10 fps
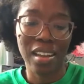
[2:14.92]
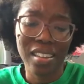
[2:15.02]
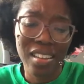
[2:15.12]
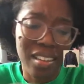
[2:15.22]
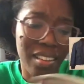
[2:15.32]

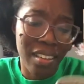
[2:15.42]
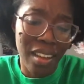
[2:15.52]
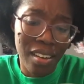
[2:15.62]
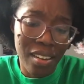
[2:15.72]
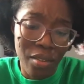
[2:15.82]

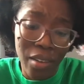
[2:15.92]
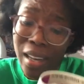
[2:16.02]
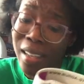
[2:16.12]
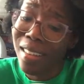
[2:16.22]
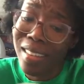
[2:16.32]
aesthetic of it. I
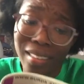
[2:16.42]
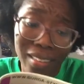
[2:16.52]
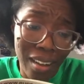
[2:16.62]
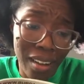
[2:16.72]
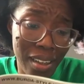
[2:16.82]
like the
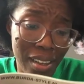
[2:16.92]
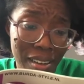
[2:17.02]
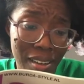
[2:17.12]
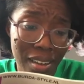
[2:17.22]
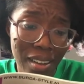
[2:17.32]

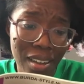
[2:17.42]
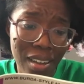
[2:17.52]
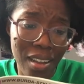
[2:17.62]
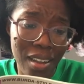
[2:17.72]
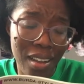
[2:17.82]
design.
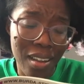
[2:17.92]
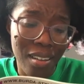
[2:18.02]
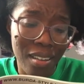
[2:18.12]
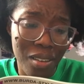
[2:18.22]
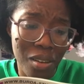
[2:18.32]

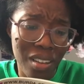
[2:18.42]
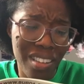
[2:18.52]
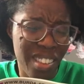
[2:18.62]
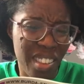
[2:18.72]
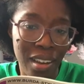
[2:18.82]

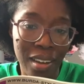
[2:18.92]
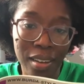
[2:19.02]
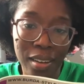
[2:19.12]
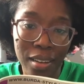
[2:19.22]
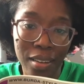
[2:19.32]
It's
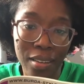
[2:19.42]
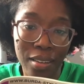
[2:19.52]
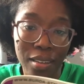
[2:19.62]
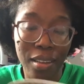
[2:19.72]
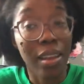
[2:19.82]
nice.
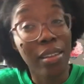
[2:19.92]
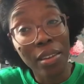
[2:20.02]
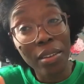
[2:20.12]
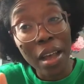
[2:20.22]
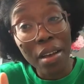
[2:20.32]
It
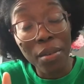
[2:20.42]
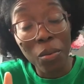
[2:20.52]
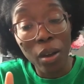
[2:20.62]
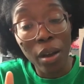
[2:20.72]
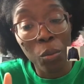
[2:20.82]
does have
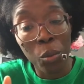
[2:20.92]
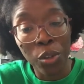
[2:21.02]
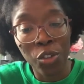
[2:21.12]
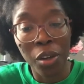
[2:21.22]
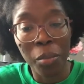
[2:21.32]
a
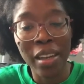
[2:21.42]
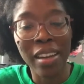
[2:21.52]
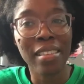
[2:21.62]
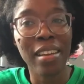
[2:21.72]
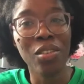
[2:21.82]
workshop, and I
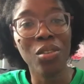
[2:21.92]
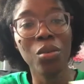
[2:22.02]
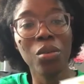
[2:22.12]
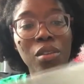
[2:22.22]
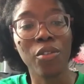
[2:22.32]
tend
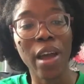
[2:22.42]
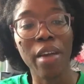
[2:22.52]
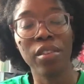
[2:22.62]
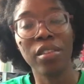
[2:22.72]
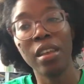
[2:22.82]
to gravitate